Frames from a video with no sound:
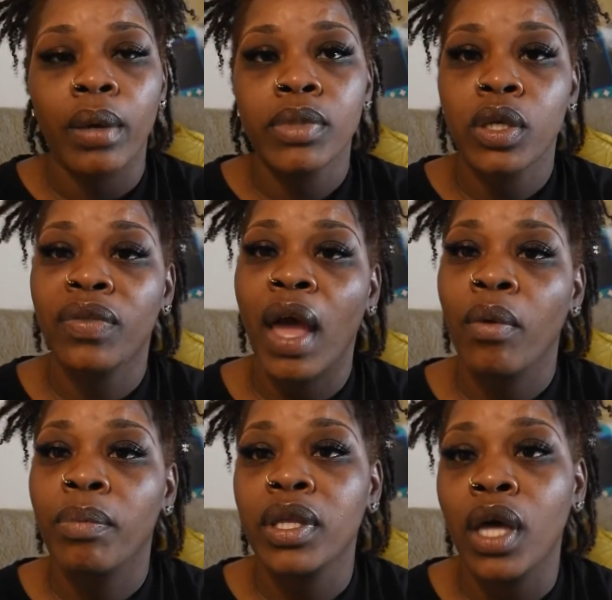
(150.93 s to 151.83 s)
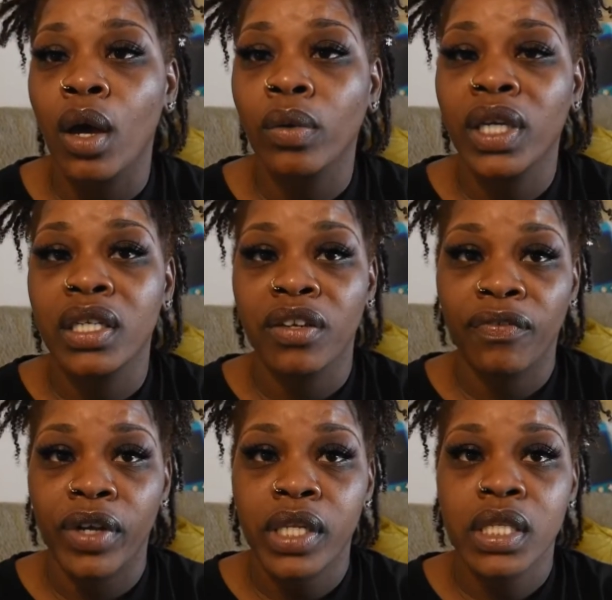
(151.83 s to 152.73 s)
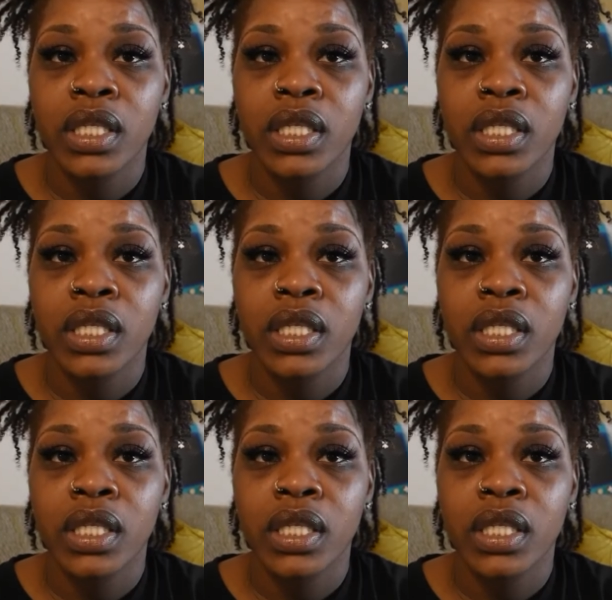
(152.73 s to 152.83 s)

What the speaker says: So that would be the only difference.